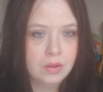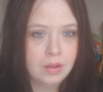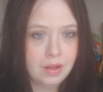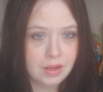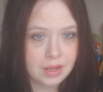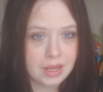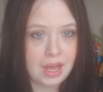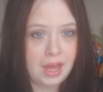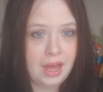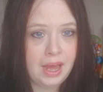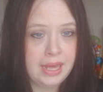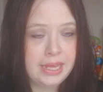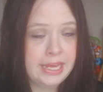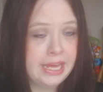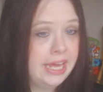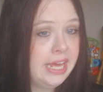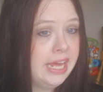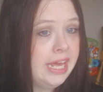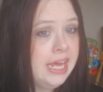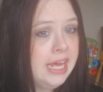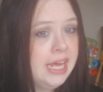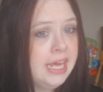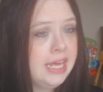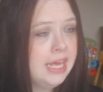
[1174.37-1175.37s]
Okay,
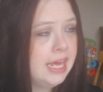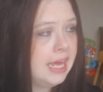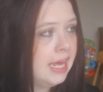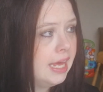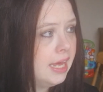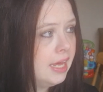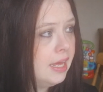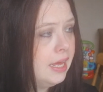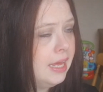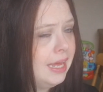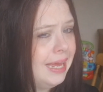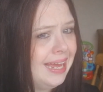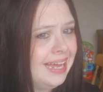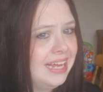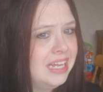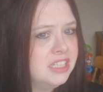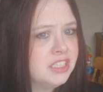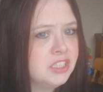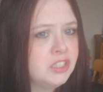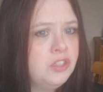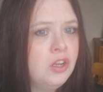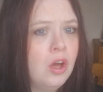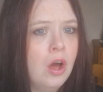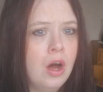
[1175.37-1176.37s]
he
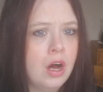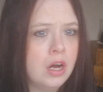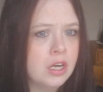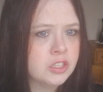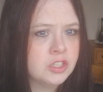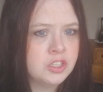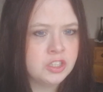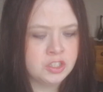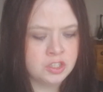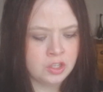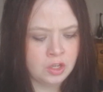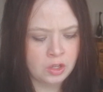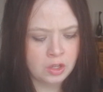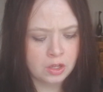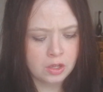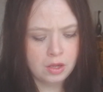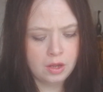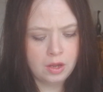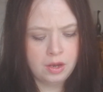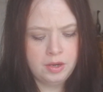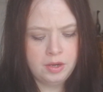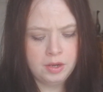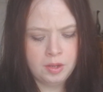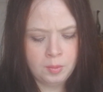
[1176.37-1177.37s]
is not
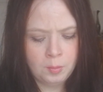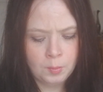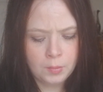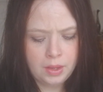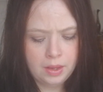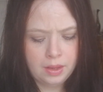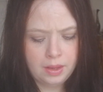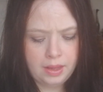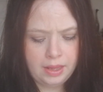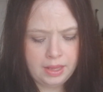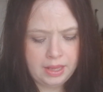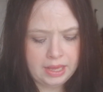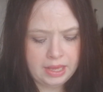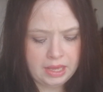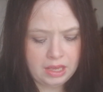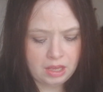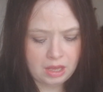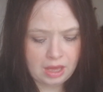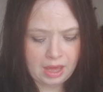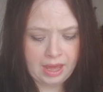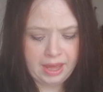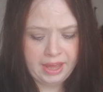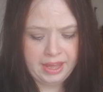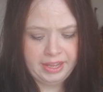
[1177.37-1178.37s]
gonna
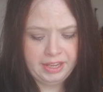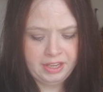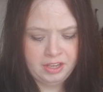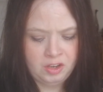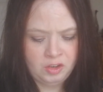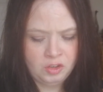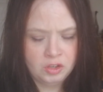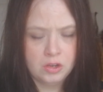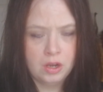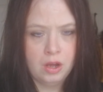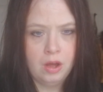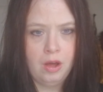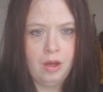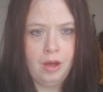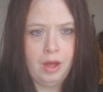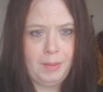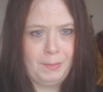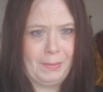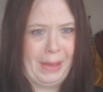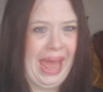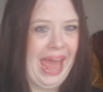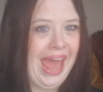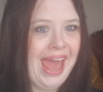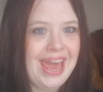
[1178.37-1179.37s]
be a
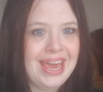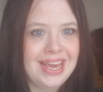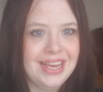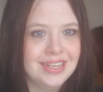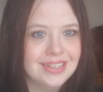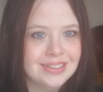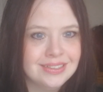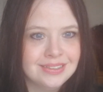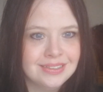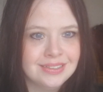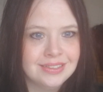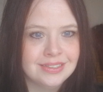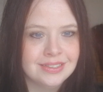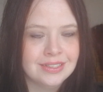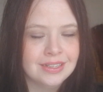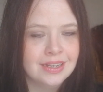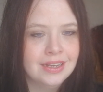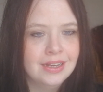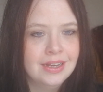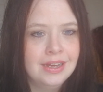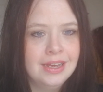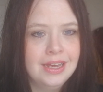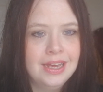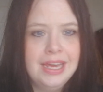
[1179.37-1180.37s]
type 8.
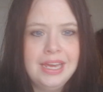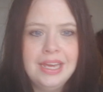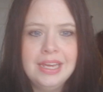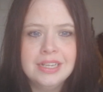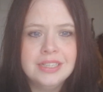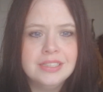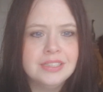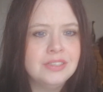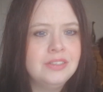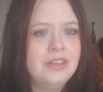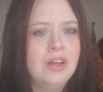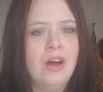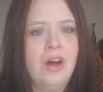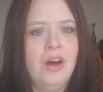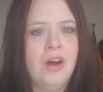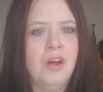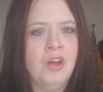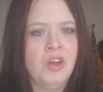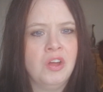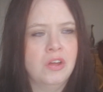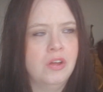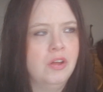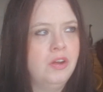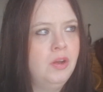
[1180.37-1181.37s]
He is
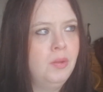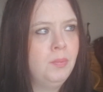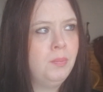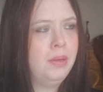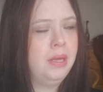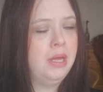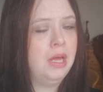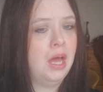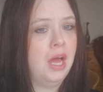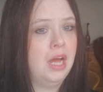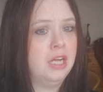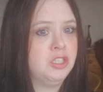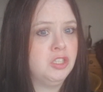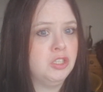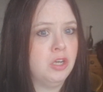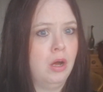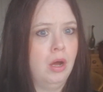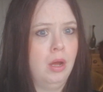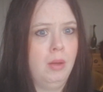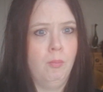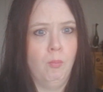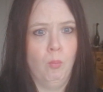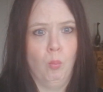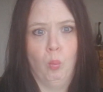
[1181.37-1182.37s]
not gonna be a
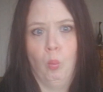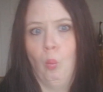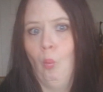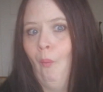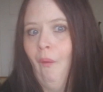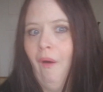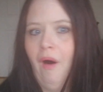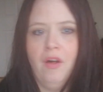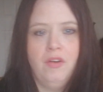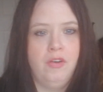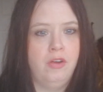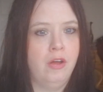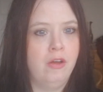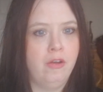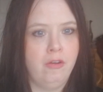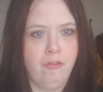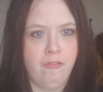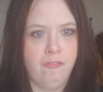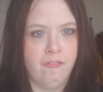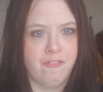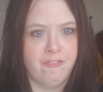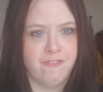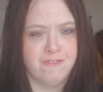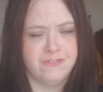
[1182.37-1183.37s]
type 1
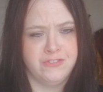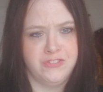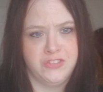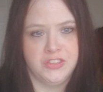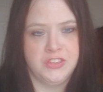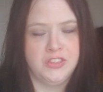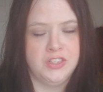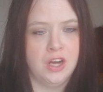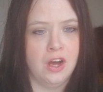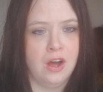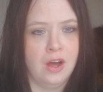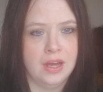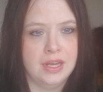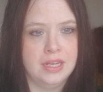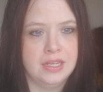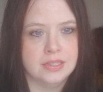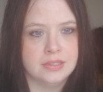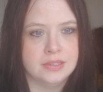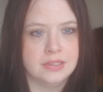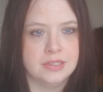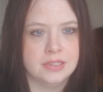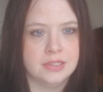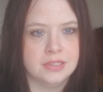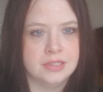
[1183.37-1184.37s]

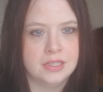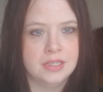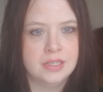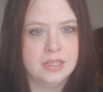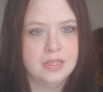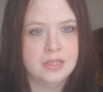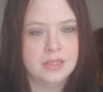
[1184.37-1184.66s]
overnight.